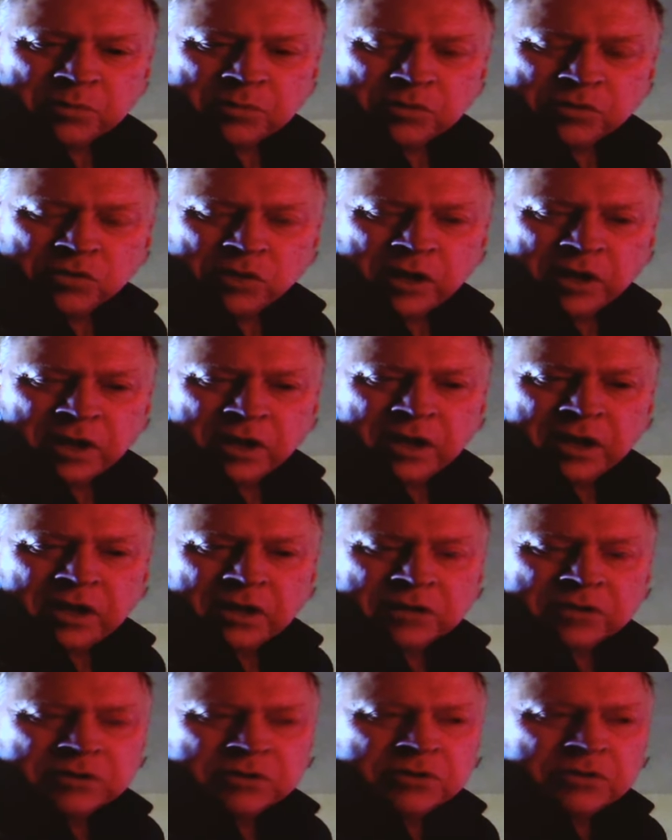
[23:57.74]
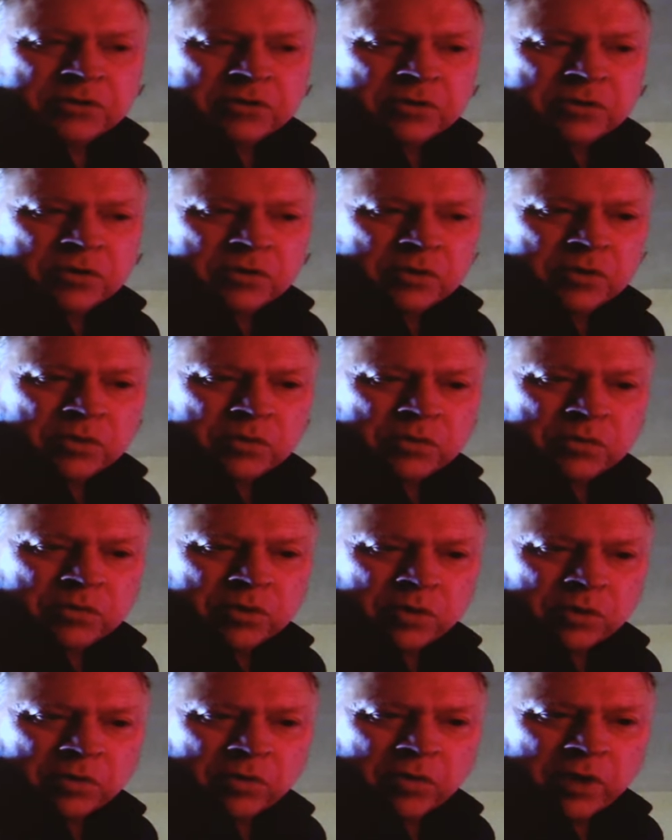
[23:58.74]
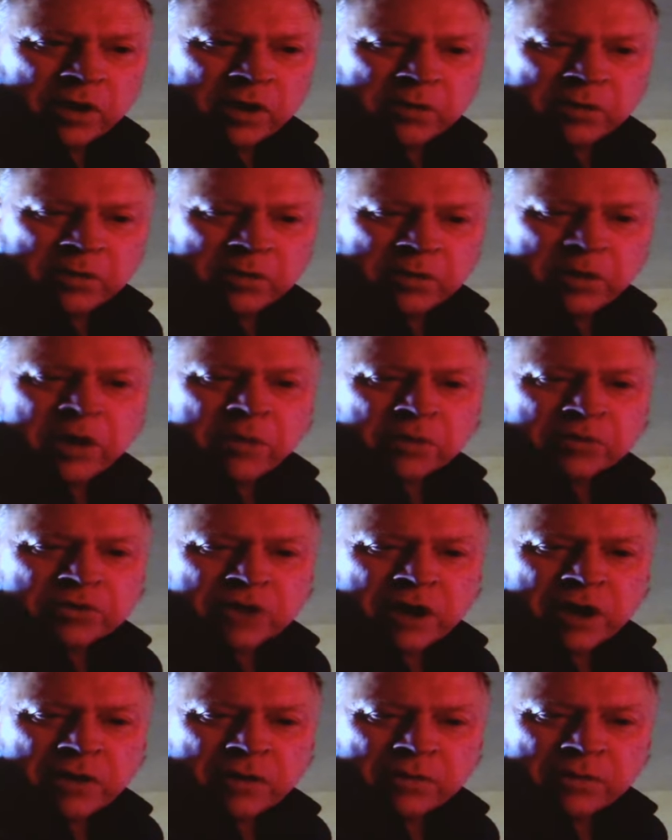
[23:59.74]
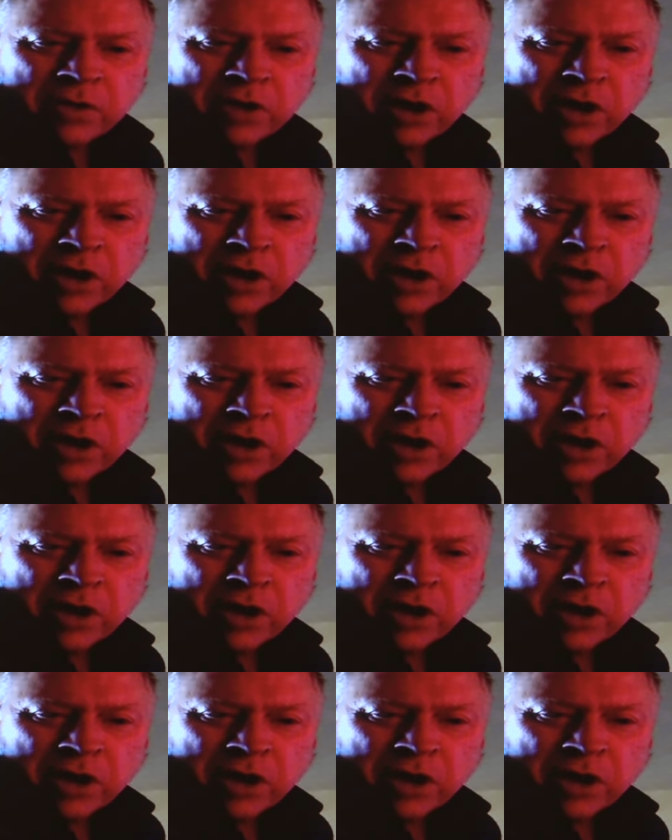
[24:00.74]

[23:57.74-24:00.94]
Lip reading: trainees to, you know, crank papers out.